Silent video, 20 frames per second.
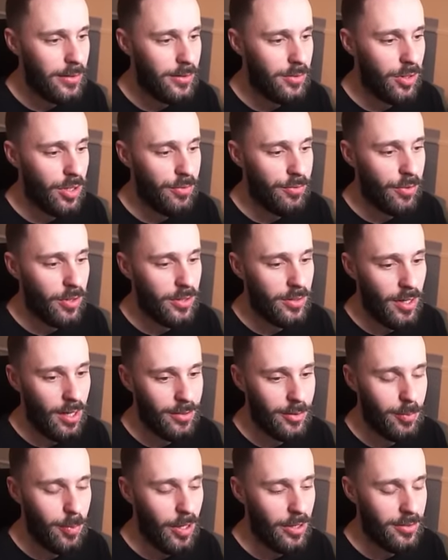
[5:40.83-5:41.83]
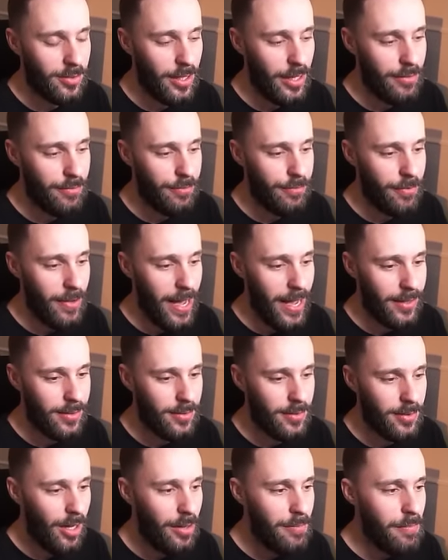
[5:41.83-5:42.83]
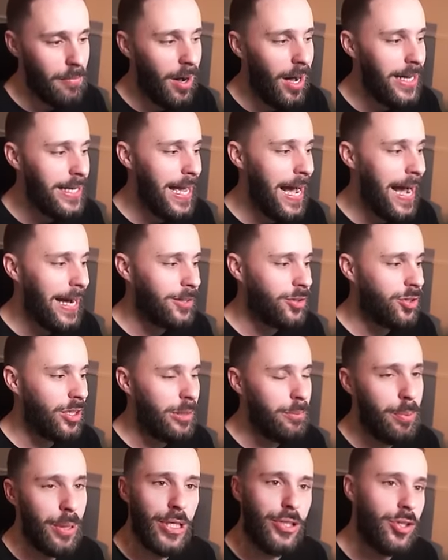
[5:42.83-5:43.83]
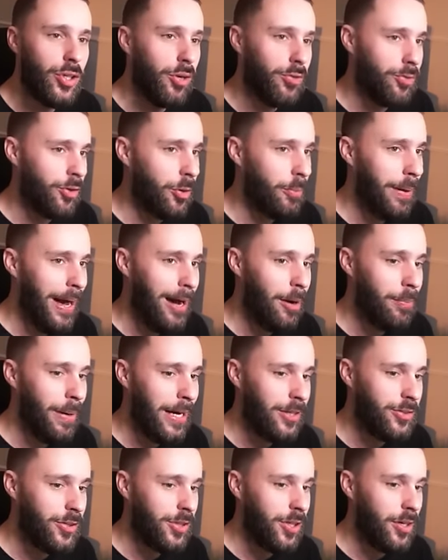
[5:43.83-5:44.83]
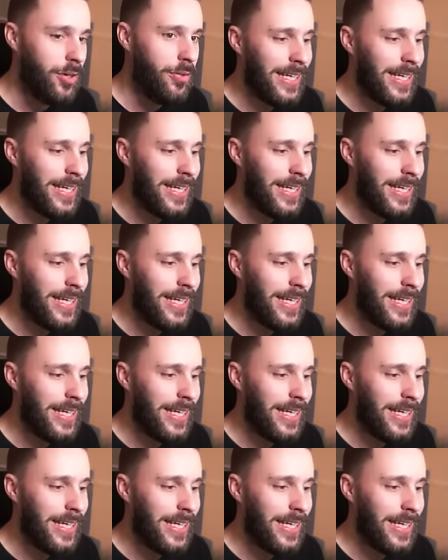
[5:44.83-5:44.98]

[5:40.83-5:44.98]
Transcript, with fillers: Let's go for a Dunsparce hit. In fact, I might actually Pidgeot for a Pal Pad, you know?